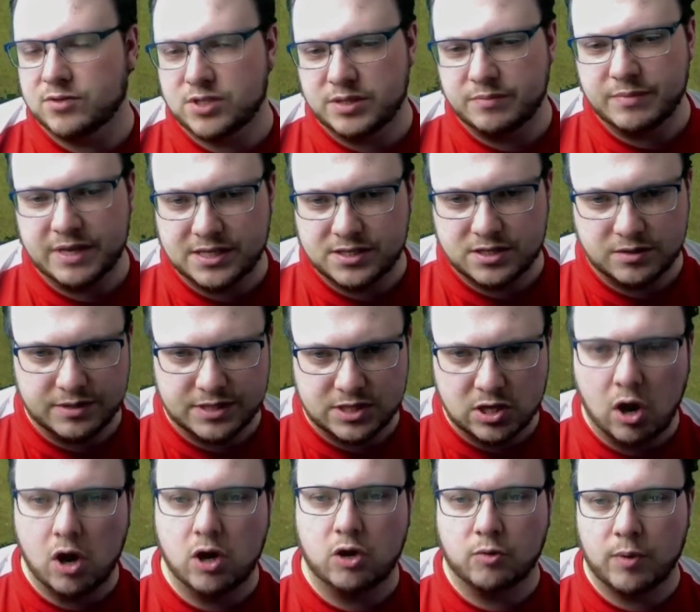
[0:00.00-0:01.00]
miss. So it's not
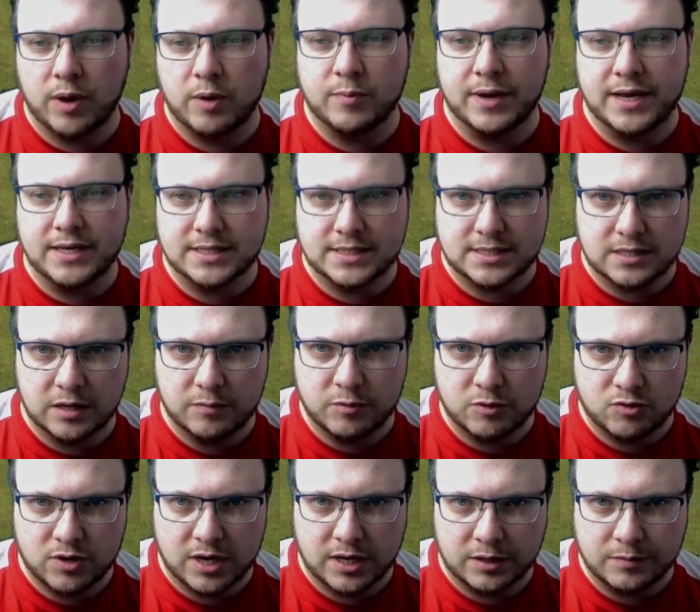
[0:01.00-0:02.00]
a great way to snipe the
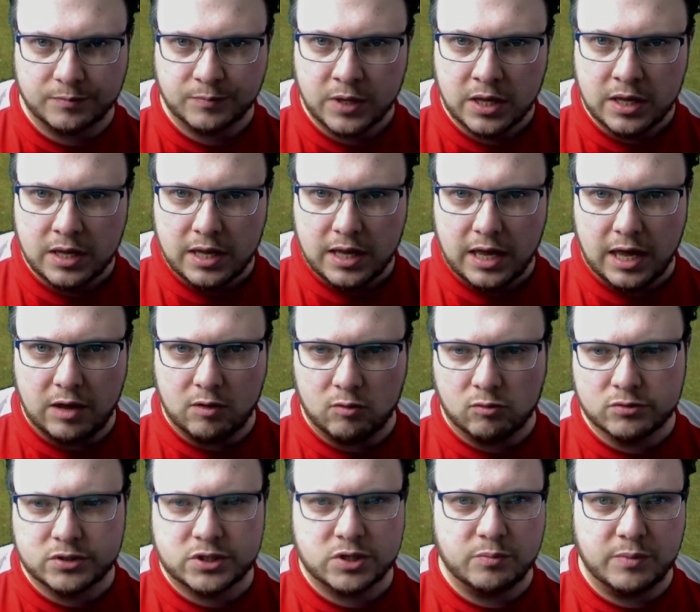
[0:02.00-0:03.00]
dragon. It
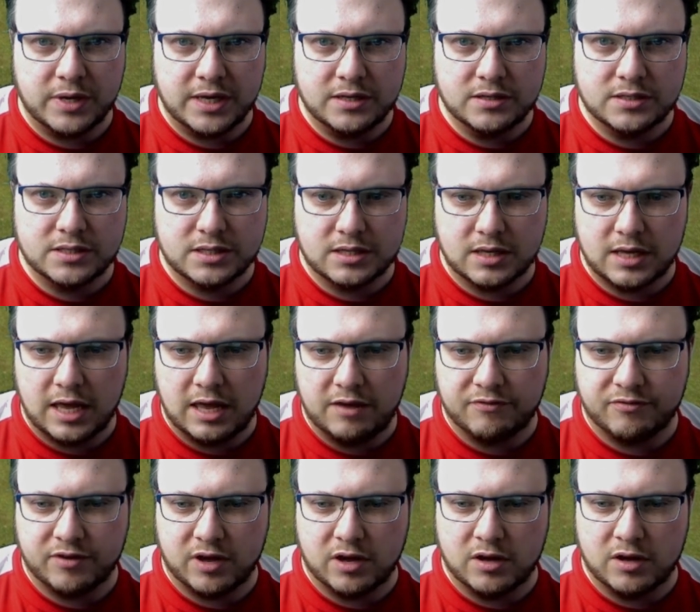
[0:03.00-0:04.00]
also means that if
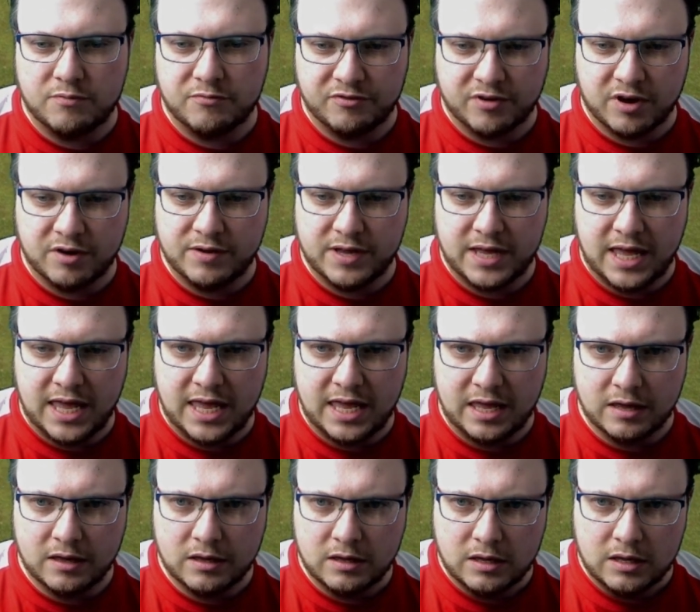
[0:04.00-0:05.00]
I'm firing
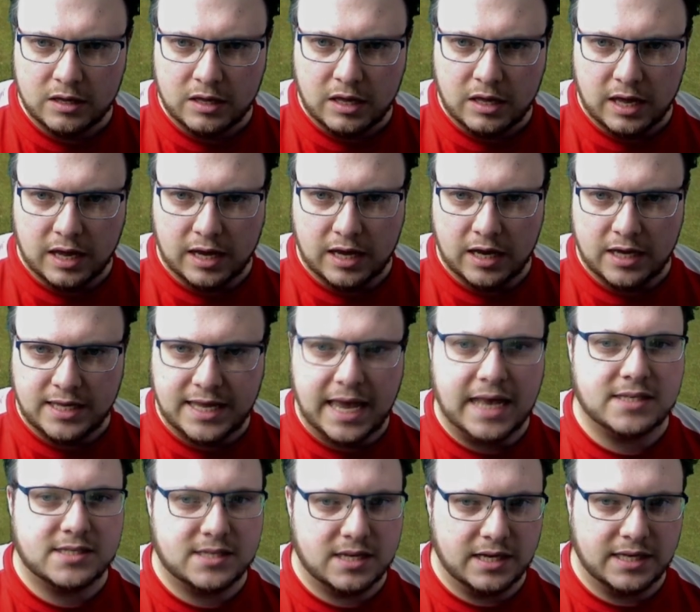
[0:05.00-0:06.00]
here,
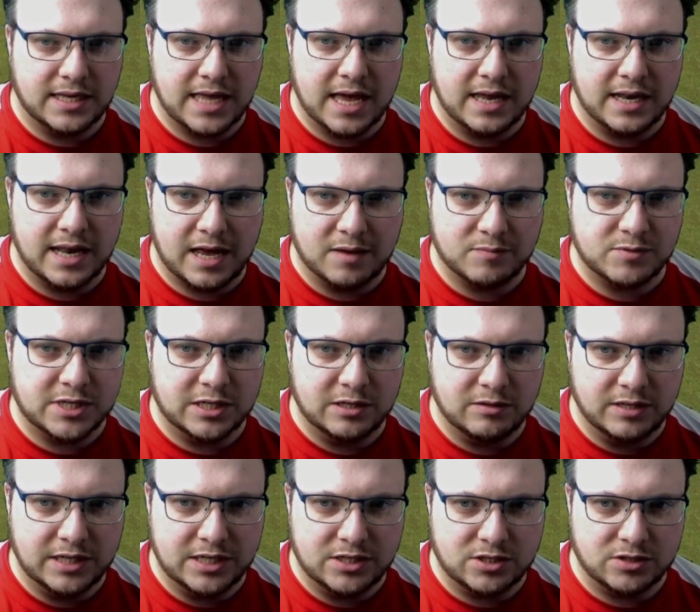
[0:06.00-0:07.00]
yes, I can
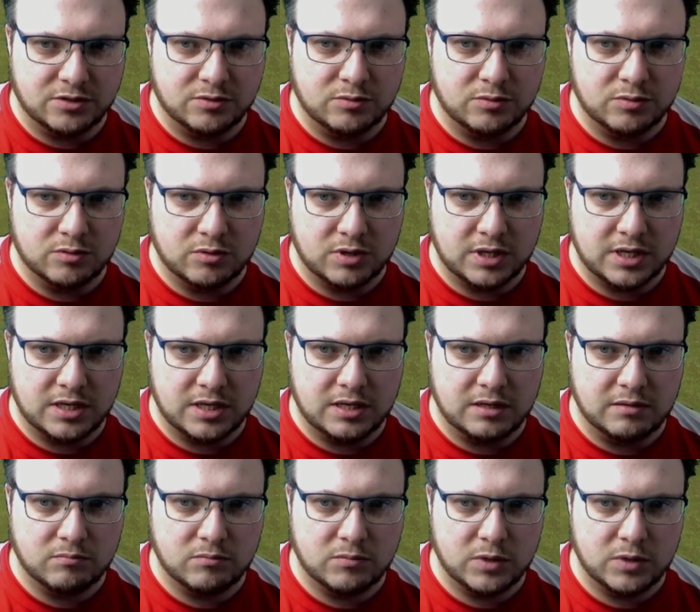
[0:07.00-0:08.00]
absolutely do the
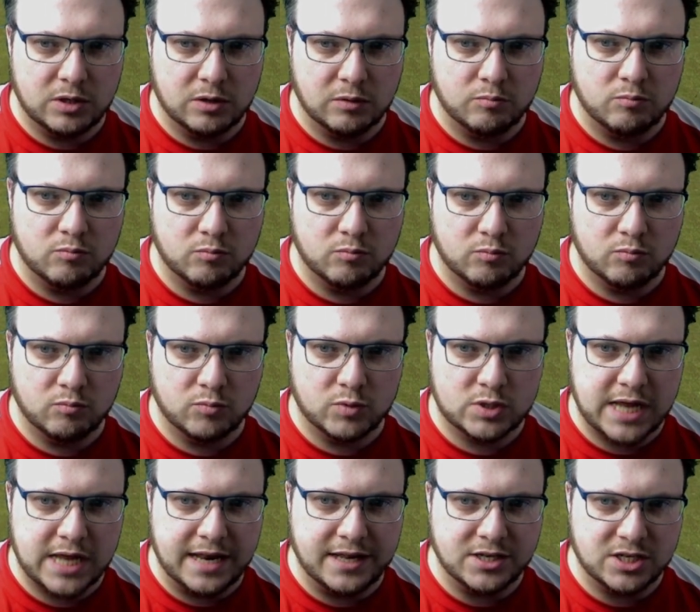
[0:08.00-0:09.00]

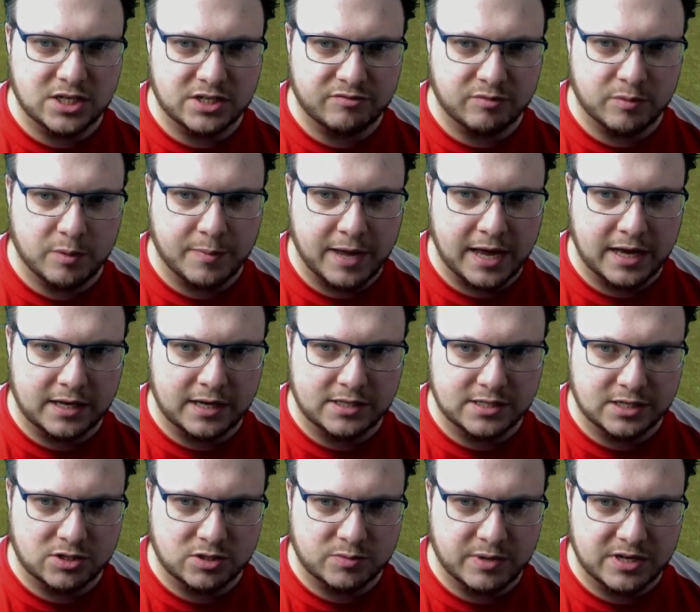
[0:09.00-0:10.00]
10 inches from the back because I
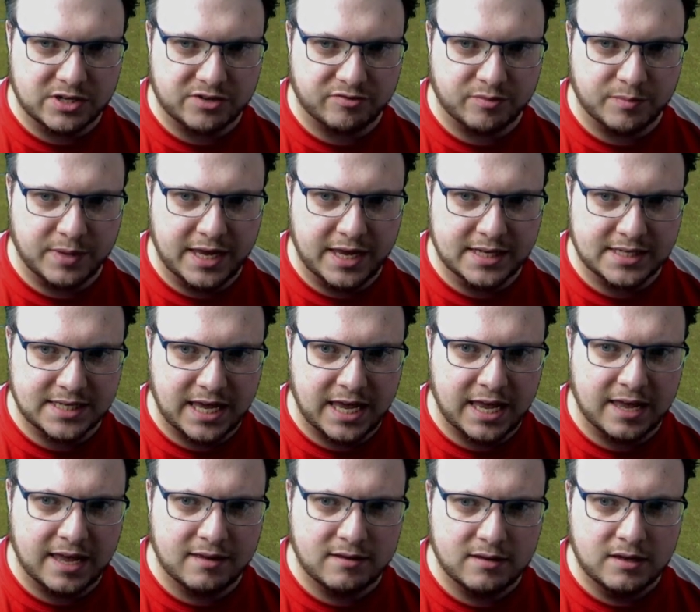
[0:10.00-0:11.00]
just measure from here to
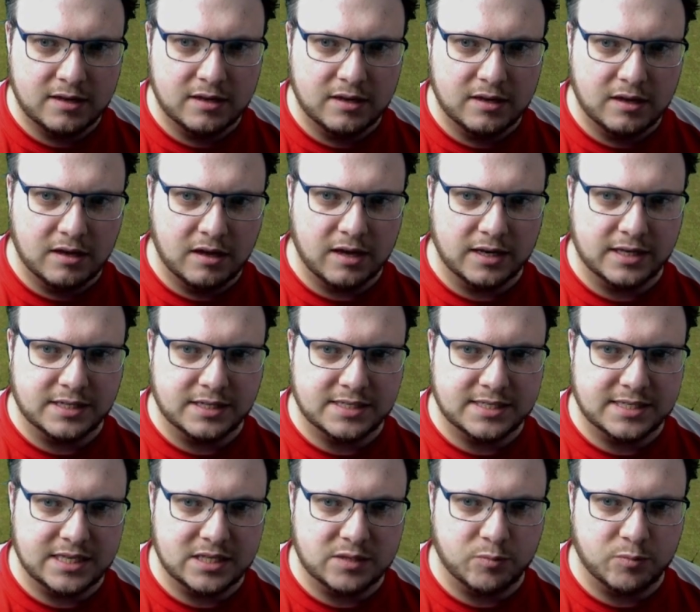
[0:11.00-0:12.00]
here. I can see
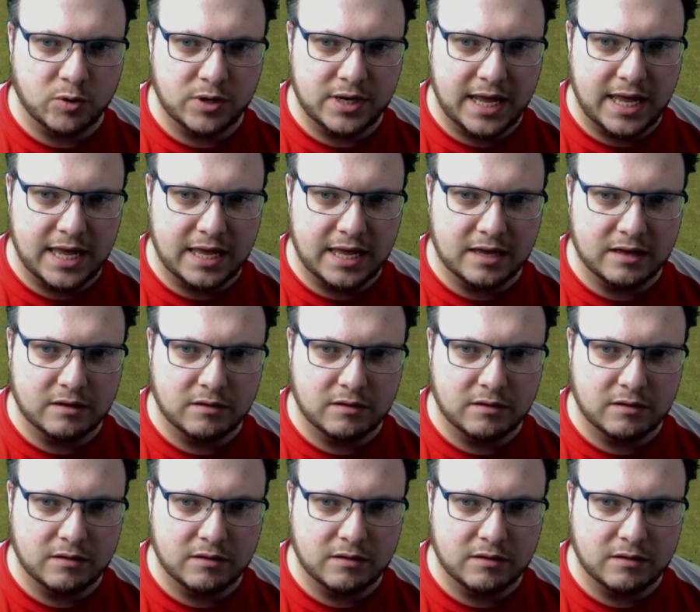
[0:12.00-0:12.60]
the point here.